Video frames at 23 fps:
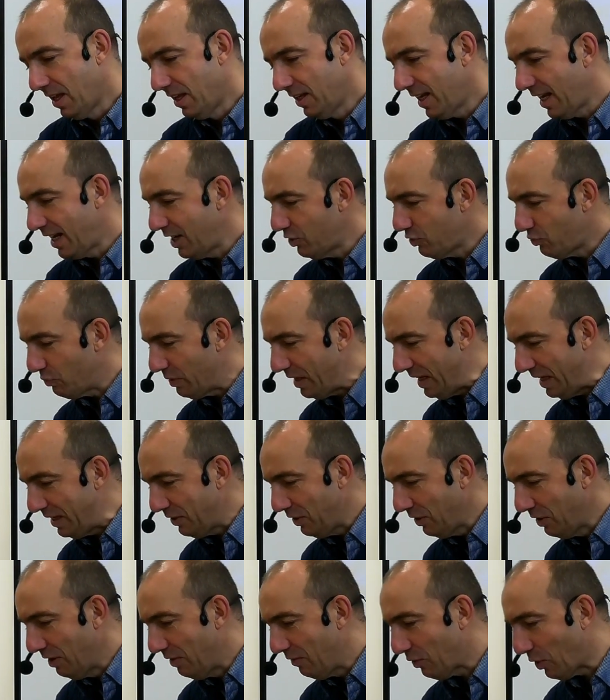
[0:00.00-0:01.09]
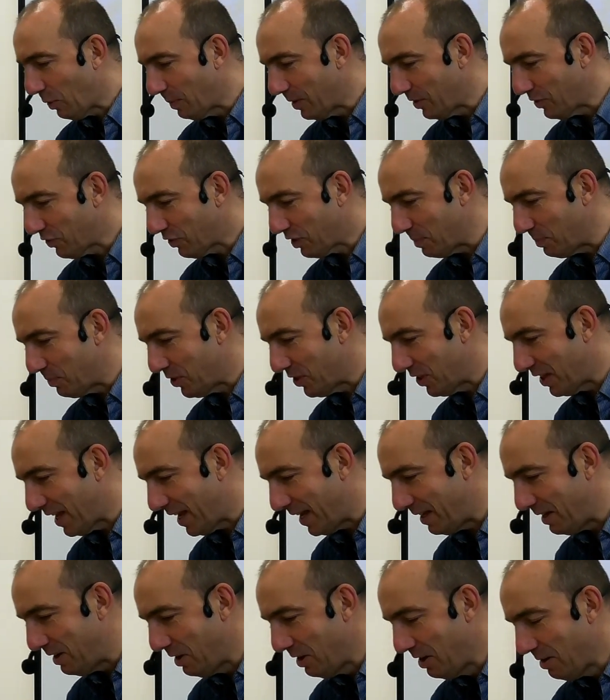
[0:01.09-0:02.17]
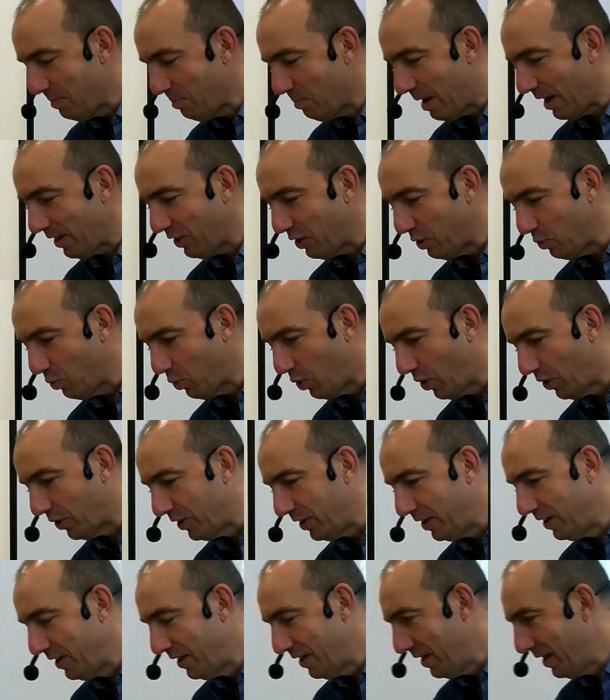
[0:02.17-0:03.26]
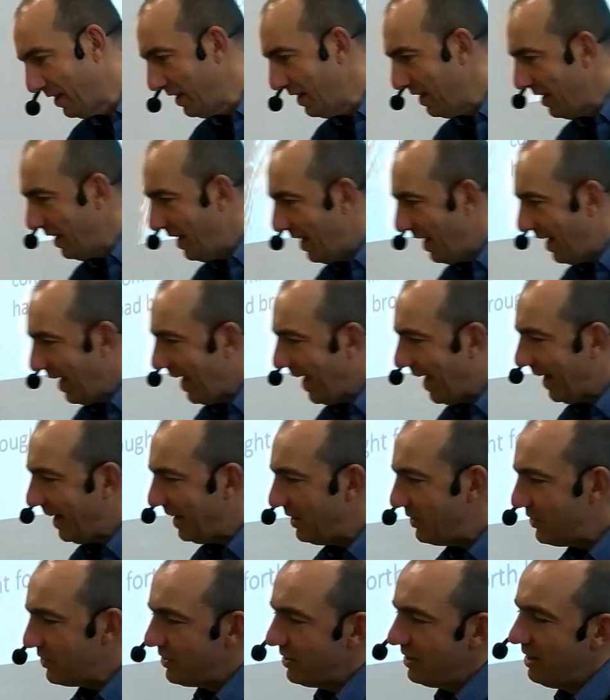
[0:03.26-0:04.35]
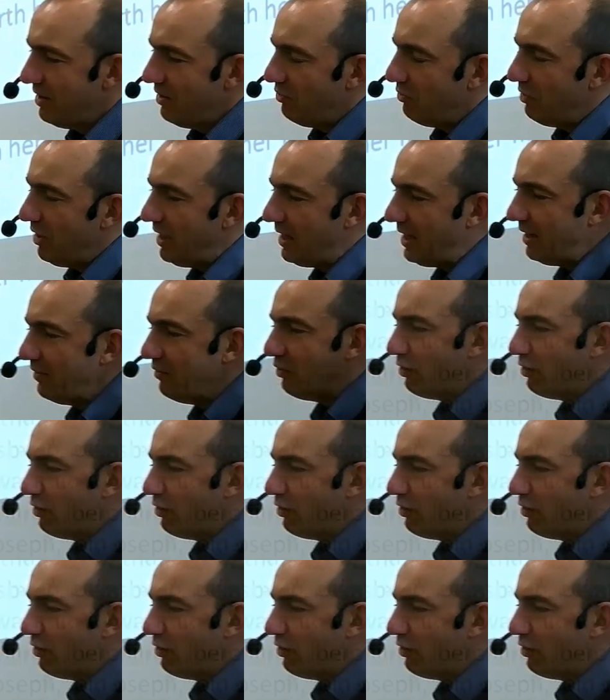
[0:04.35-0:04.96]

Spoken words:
Let us read from the scripture then, Matthew 1, and reading